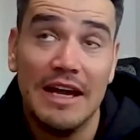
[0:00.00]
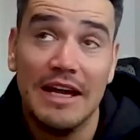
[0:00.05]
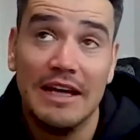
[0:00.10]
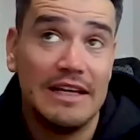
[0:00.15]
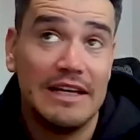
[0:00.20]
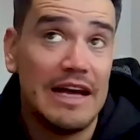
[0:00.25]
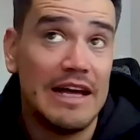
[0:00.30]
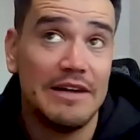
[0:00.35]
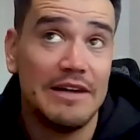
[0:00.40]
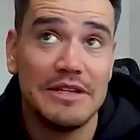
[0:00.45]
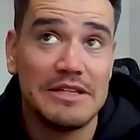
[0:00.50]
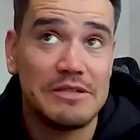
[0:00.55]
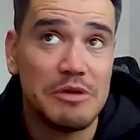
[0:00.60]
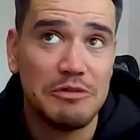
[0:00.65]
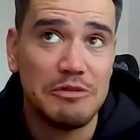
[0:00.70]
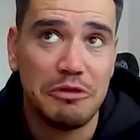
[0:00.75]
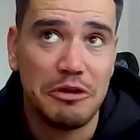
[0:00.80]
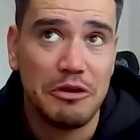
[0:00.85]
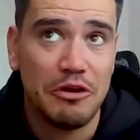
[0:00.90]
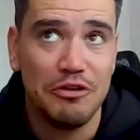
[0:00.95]
Uh, that's what
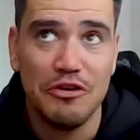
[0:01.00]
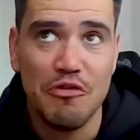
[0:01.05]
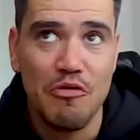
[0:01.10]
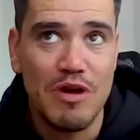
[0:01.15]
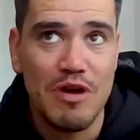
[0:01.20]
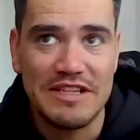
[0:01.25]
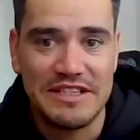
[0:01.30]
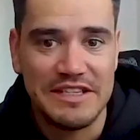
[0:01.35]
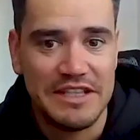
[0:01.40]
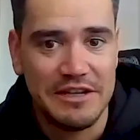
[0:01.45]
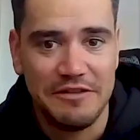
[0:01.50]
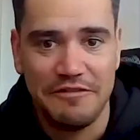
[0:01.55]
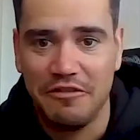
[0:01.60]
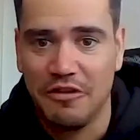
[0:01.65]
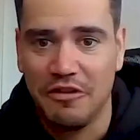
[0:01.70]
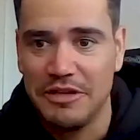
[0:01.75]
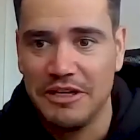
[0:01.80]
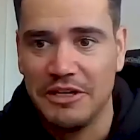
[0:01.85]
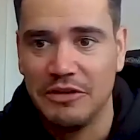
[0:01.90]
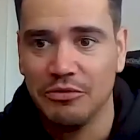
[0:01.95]
we call the what's in it for
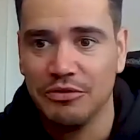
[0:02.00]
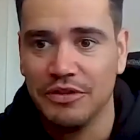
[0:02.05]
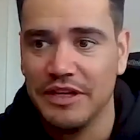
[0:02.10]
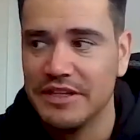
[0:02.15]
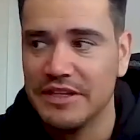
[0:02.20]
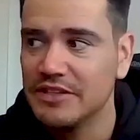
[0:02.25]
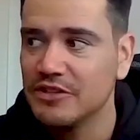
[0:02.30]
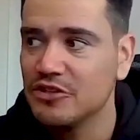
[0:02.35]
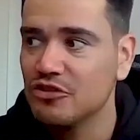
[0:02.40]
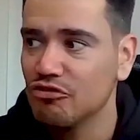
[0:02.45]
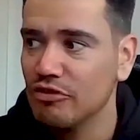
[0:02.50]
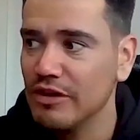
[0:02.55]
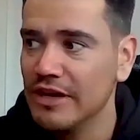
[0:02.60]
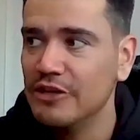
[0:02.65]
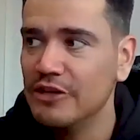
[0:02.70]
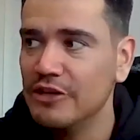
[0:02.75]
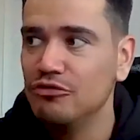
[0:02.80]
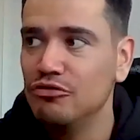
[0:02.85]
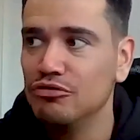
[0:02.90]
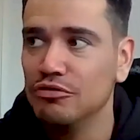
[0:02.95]
me content. And
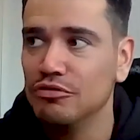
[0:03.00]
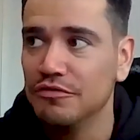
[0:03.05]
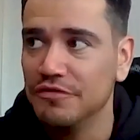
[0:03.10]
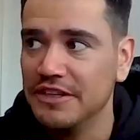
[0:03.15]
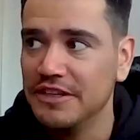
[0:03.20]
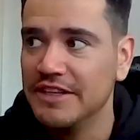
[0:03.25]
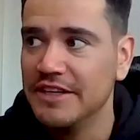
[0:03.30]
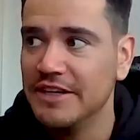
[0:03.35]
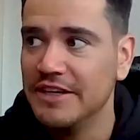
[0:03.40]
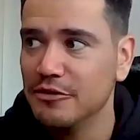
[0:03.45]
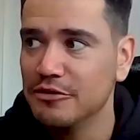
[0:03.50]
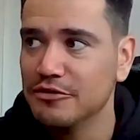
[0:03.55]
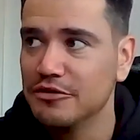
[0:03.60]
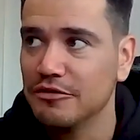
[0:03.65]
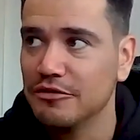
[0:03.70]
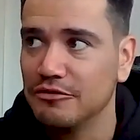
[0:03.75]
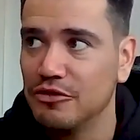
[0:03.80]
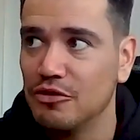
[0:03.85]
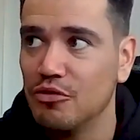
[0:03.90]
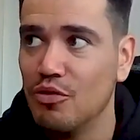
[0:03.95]
trying to do videos
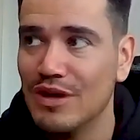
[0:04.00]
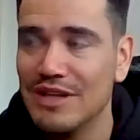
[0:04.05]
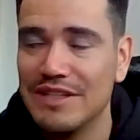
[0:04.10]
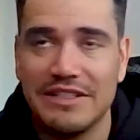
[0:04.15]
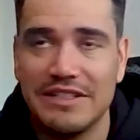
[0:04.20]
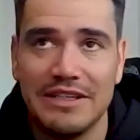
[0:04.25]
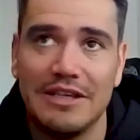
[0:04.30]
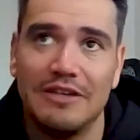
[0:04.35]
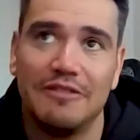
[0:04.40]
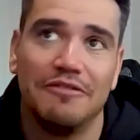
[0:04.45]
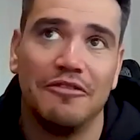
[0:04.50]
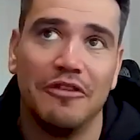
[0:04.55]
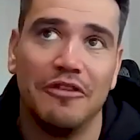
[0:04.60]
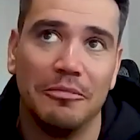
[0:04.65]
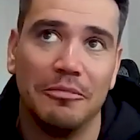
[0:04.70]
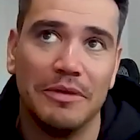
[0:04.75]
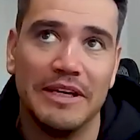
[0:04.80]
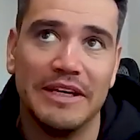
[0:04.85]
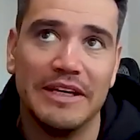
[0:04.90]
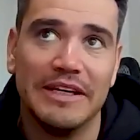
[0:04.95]
of the what's in it for
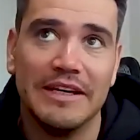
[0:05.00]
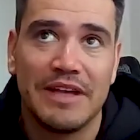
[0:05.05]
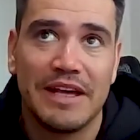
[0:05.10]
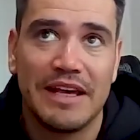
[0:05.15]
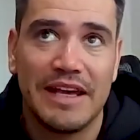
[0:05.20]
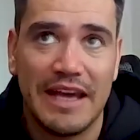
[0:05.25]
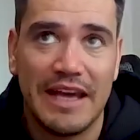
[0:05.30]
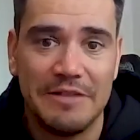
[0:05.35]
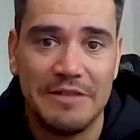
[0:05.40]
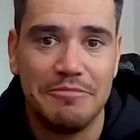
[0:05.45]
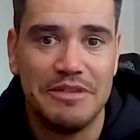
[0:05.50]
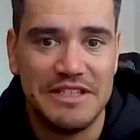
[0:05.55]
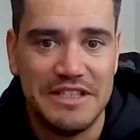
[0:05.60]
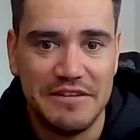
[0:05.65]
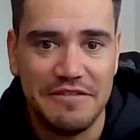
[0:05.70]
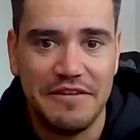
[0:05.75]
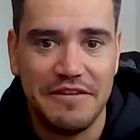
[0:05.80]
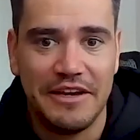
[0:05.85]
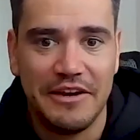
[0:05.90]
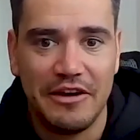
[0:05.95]
me can be
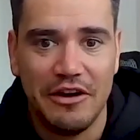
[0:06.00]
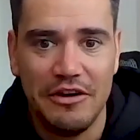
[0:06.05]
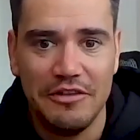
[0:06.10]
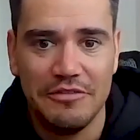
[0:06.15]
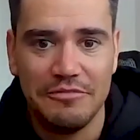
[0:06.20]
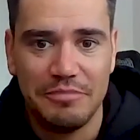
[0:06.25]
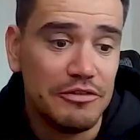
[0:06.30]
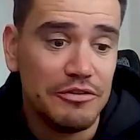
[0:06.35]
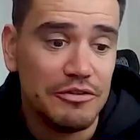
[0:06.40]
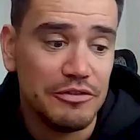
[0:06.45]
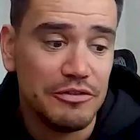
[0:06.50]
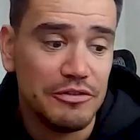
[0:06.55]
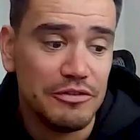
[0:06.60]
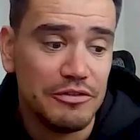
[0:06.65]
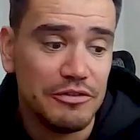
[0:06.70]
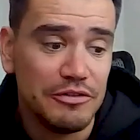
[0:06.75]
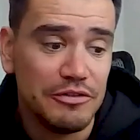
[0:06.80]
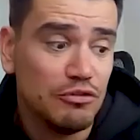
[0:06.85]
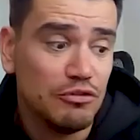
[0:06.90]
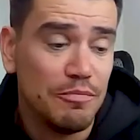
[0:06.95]
difficult, but you
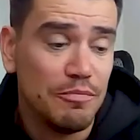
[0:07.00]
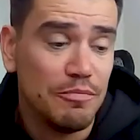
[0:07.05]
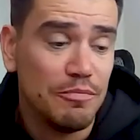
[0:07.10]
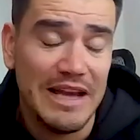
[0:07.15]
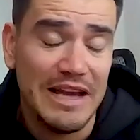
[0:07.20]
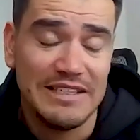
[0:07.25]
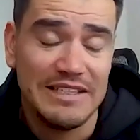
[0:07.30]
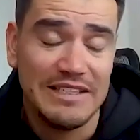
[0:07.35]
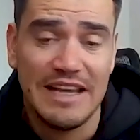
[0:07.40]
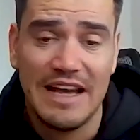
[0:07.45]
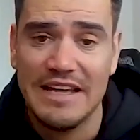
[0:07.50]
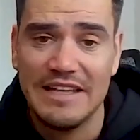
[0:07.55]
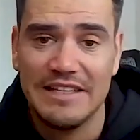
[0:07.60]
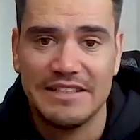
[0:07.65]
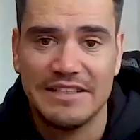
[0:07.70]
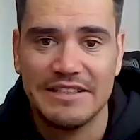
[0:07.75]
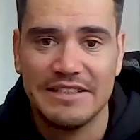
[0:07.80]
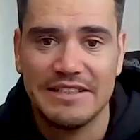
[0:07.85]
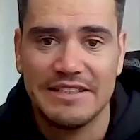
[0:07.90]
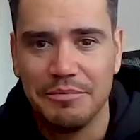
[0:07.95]
have to do bite
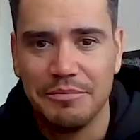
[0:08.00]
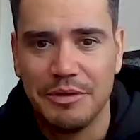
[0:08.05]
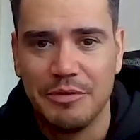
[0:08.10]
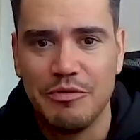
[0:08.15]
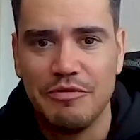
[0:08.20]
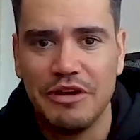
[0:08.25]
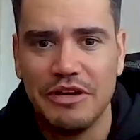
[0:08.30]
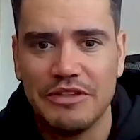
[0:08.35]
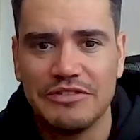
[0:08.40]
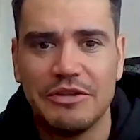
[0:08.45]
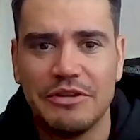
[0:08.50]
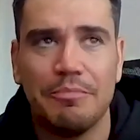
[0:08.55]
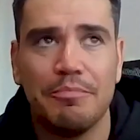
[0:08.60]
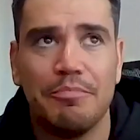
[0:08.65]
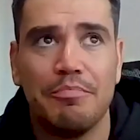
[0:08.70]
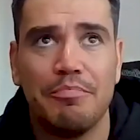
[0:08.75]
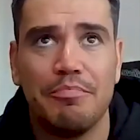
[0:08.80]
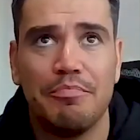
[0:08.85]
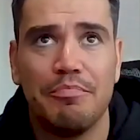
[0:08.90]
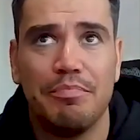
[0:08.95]
size. We've got
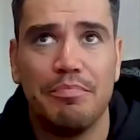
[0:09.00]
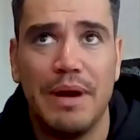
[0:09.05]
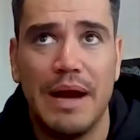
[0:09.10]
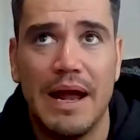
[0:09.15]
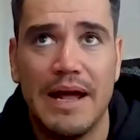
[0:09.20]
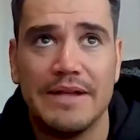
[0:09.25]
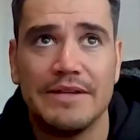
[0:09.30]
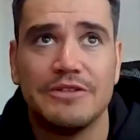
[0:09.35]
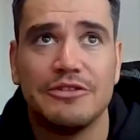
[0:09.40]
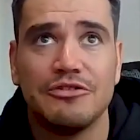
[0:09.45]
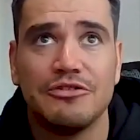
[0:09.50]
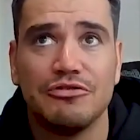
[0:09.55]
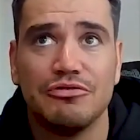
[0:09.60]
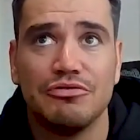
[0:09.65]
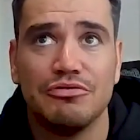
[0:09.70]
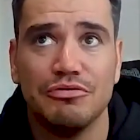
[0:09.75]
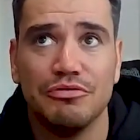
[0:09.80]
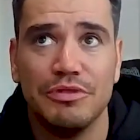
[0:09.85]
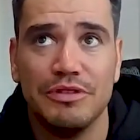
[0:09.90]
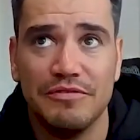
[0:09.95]
some plans
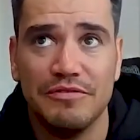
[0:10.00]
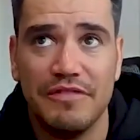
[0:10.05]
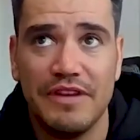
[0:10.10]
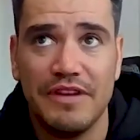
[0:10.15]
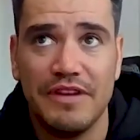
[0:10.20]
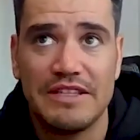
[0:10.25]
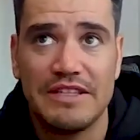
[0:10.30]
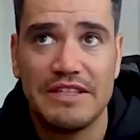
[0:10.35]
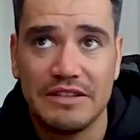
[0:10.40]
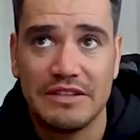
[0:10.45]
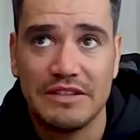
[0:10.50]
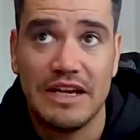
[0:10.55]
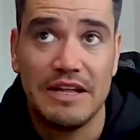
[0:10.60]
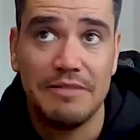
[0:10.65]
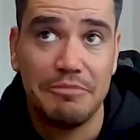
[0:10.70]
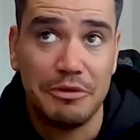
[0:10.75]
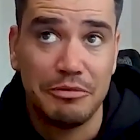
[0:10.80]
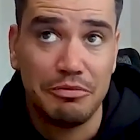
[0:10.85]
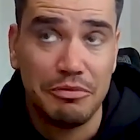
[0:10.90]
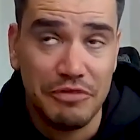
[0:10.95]
to invest on
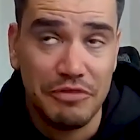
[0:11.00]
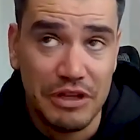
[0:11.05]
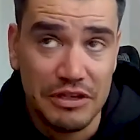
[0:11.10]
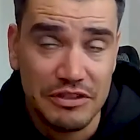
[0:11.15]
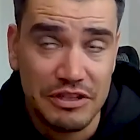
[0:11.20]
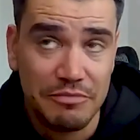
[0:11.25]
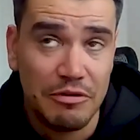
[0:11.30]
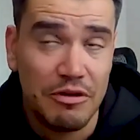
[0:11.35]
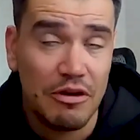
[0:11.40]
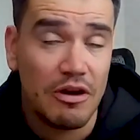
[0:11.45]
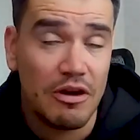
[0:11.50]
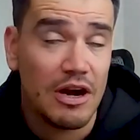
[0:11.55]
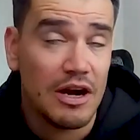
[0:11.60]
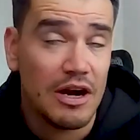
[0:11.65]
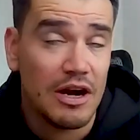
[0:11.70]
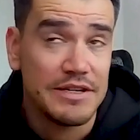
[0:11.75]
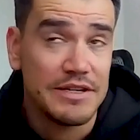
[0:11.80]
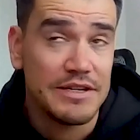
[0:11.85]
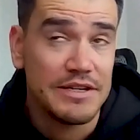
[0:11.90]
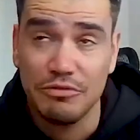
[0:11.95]
that, but we've got some of our
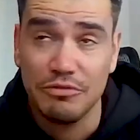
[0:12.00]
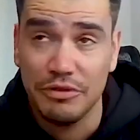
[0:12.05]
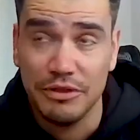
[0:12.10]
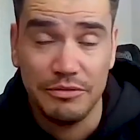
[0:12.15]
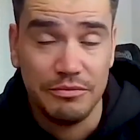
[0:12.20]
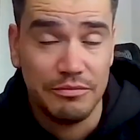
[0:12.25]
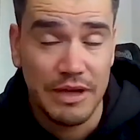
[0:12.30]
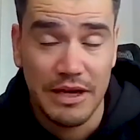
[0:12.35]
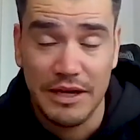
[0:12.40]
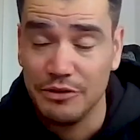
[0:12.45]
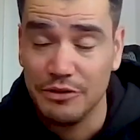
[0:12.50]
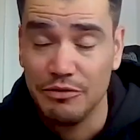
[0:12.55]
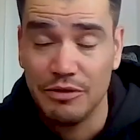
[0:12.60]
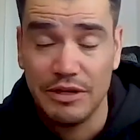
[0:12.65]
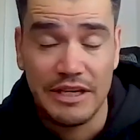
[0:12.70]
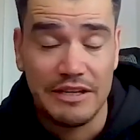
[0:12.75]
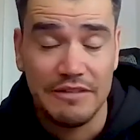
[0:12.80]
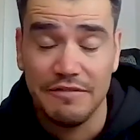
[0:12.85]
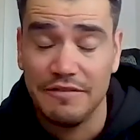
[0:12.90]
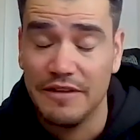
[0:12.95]
clients that do it, are
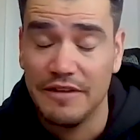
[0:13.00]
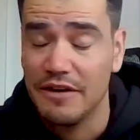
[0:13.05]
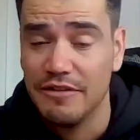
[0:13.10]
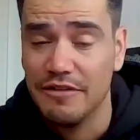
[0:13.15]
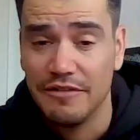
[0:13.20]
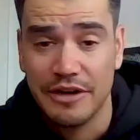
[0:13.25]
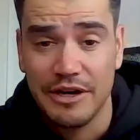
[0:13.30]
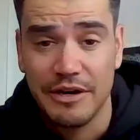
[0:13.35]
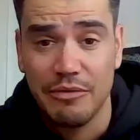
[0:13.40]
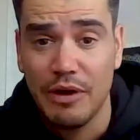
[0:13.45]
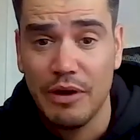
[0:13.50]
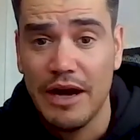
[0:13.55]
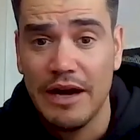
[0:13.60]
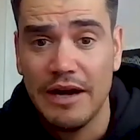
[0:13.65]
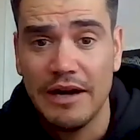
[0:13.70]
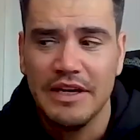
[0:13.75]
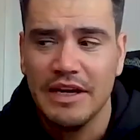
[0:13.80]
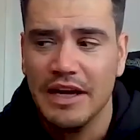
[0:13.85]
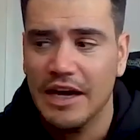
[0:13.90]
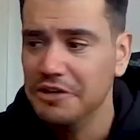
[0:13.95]
doing it very, very well.
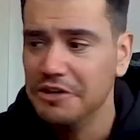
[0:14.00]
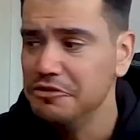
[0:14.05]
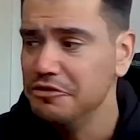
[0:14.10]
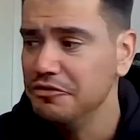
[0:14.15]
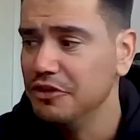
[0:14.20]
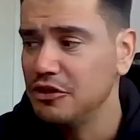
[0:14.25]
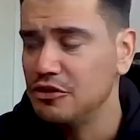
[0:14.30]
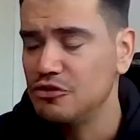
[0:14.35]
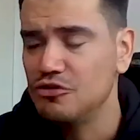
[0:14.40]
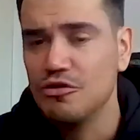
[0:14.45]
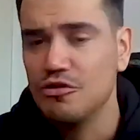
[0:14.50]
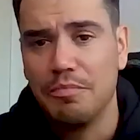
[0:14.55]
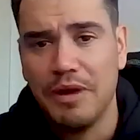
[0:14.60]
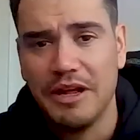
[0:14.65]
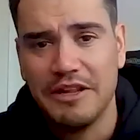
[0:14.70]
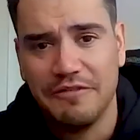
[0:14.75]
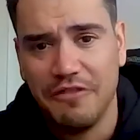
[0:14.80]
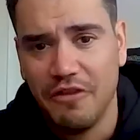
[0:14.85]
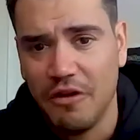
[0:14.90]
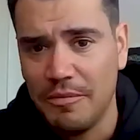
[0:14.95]
And you've got new
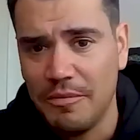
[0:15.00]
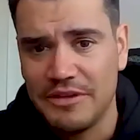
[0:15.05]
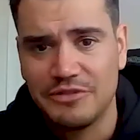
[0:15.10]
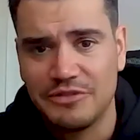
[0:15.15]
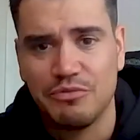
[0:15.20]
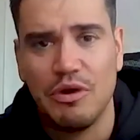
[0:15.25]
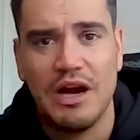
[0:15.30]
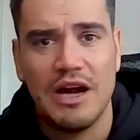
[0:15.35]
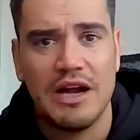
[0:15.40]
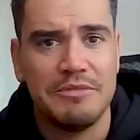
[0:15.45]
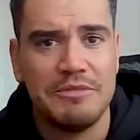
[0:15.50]
platform as well.